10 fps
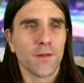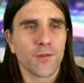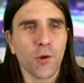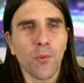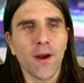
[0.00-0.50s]
The
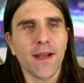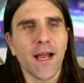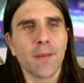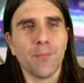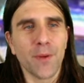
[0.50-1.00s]

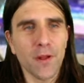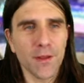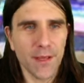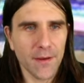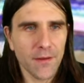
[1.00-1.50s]
2.9
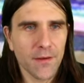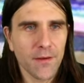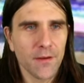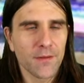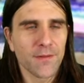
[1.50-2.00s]
billion
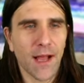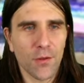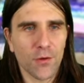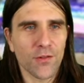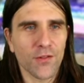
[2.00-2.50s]

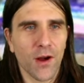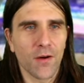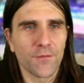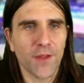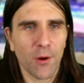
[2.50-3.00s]
dollars
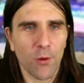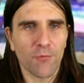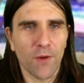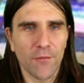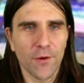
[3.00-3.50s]
of
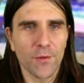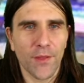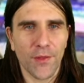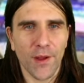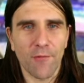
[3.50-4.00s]
tariff revenue
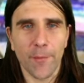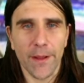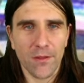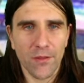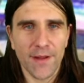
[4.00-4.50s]
that the
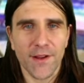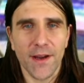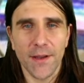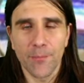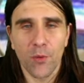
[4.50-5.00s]
government collects
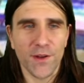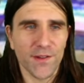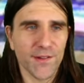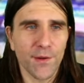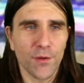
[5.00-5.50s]
on imported
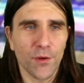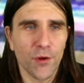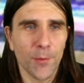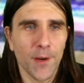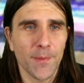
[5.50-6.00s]
steel and
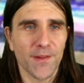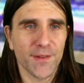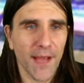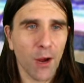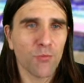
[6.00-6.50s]
aluminum is
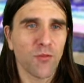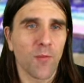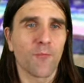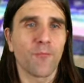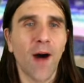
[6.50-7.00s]
down from